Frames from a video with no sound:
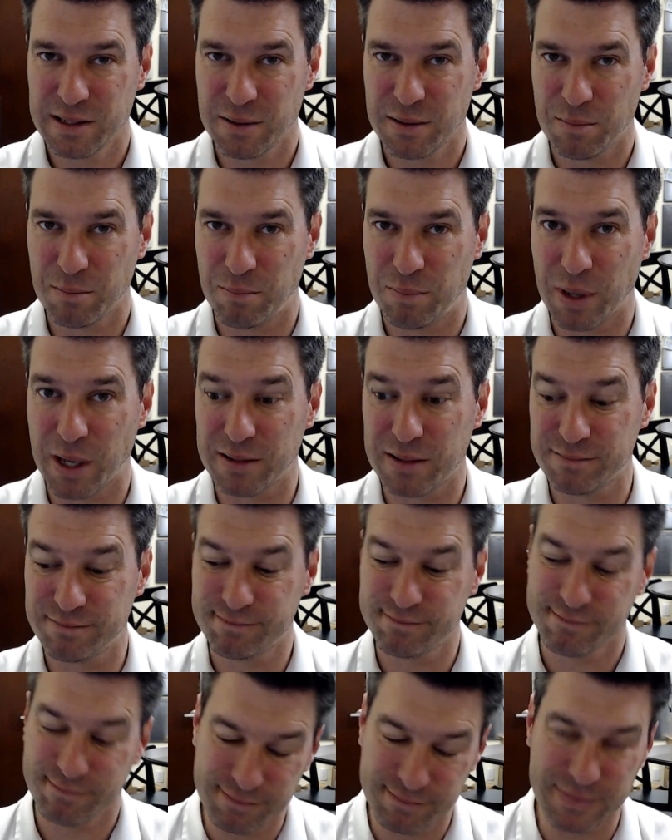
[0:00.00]
but
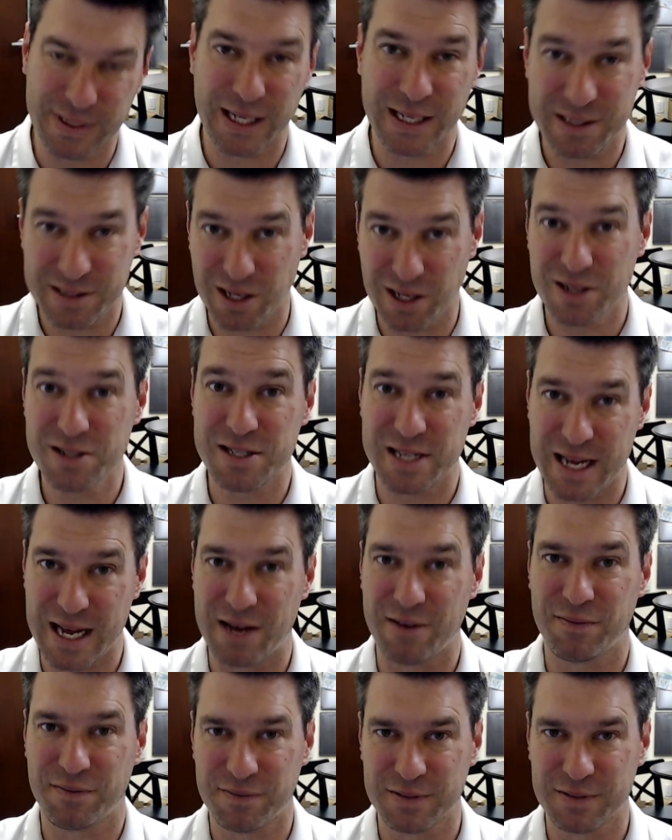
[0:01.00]
it does have